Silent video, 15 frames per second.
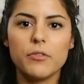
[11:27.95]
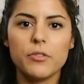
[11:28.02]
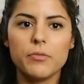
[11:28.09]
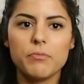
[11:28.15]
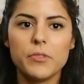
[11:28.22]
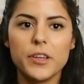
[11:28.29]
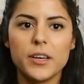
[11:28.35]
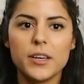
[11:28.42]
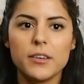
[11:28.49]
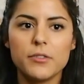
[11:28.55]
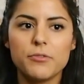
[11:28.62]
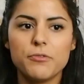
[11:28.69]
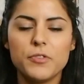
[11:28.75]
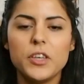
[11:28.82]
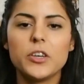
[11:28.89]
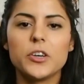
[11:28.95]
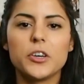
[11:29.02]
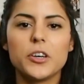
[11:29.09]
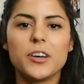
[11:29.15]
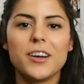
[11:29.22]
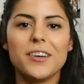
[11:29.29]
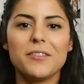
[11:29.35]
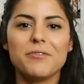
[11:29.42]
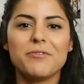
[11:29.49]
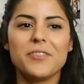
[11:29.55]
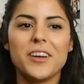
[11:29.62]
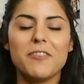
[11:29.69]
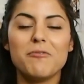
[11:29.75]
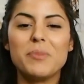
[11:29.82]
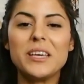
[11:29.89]
the fear
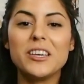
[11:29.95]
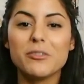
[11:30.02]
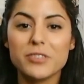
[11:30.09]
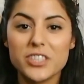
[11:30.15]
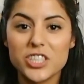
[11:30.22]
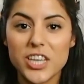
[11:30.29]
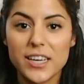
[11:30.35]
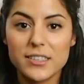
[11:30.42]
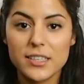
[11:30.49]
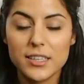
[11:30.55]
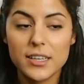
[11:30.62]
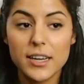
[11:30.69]
of being rejected.